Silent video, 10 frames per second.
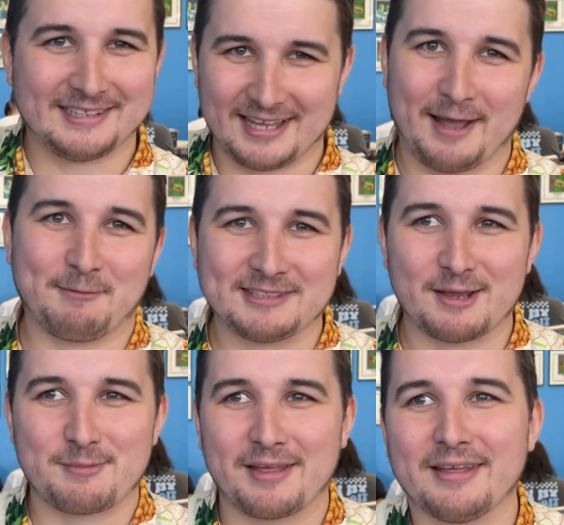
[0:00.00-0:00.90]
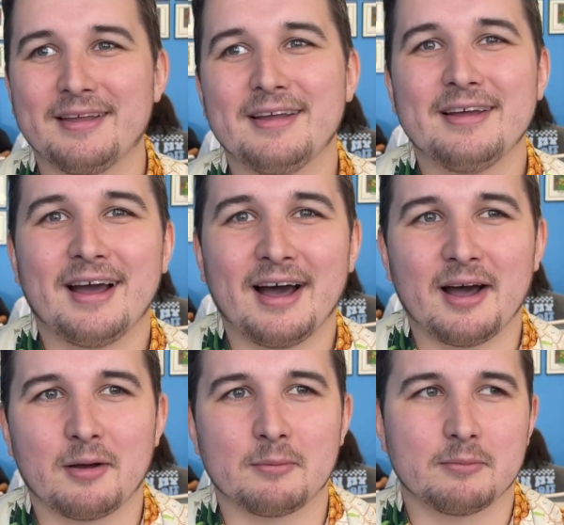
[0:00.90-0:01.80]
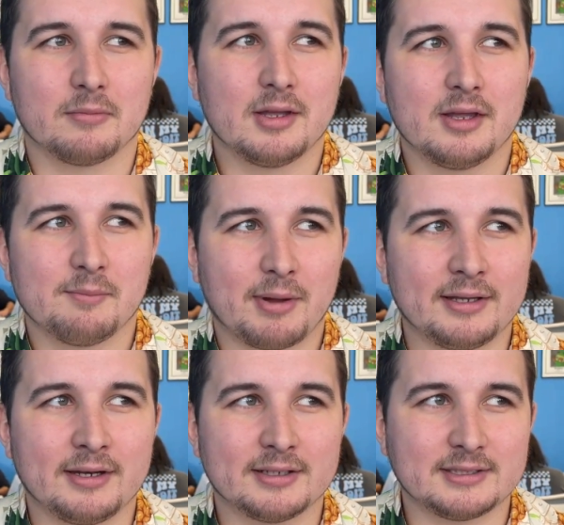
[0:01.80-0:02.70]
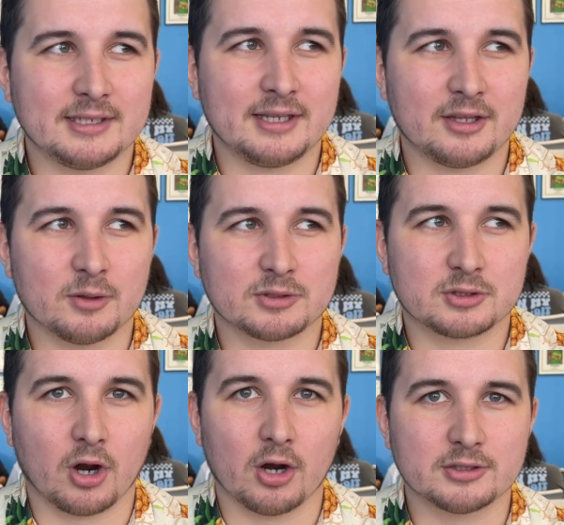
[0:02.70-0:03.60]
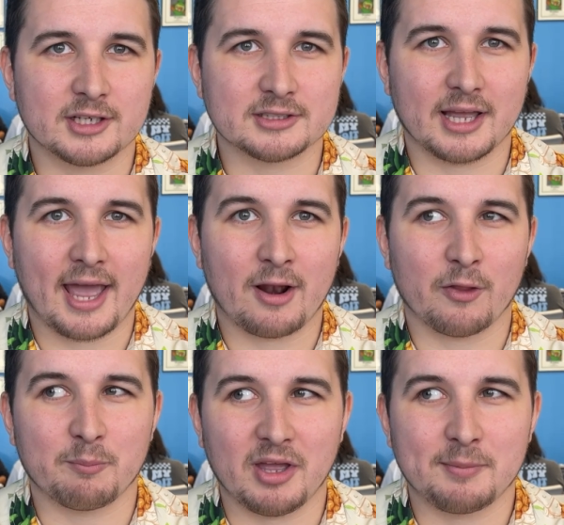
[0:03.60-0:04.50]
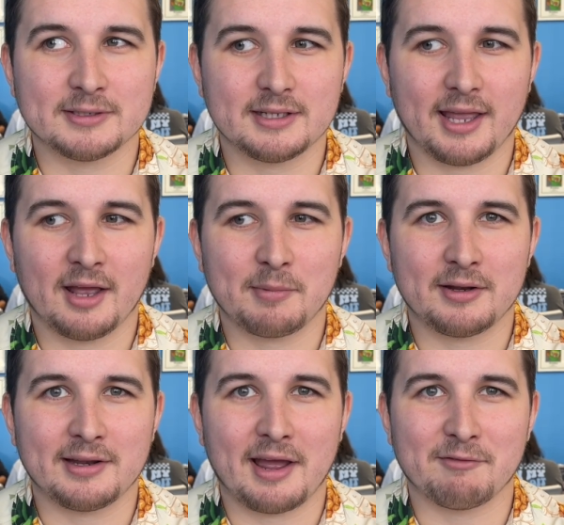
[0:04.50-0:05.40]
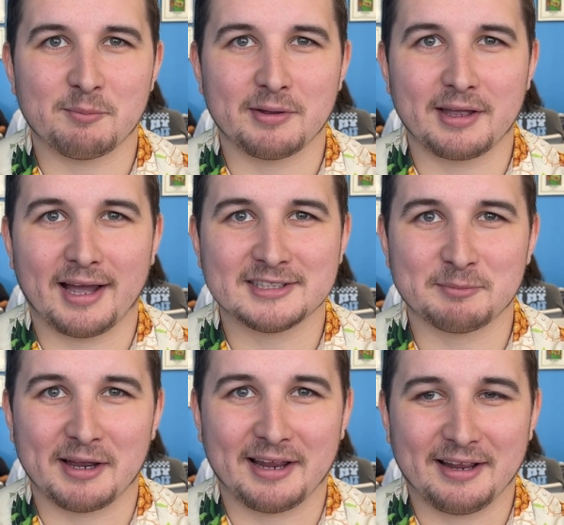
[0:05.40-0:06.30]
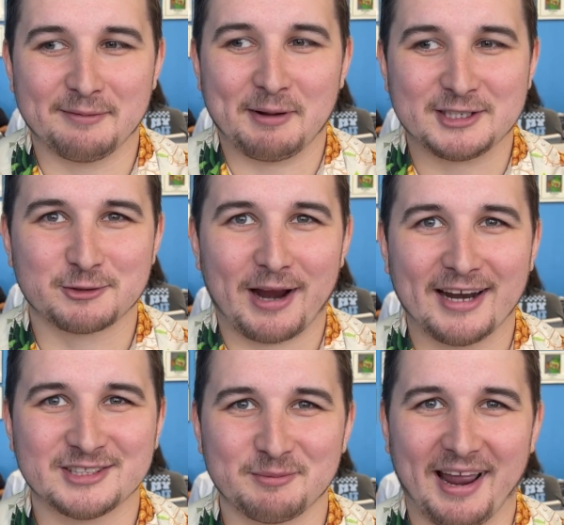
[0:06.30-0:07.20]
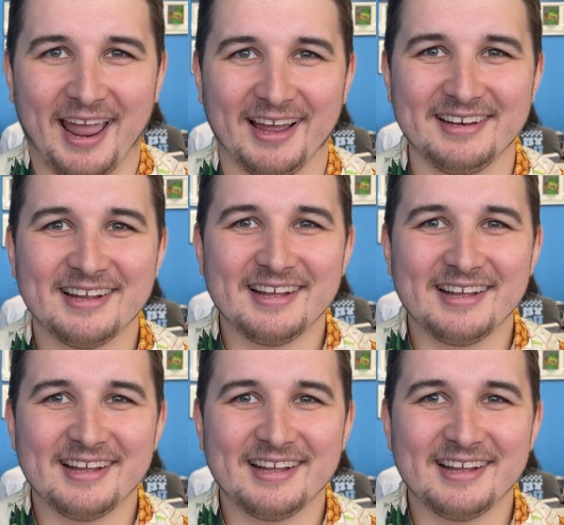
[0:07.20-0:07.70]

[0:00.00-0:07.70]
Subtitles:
have the same thing. Yeah. But I needed to see those cards because I had all the babies in hand, but I didn't have the big guys in my trash in my hand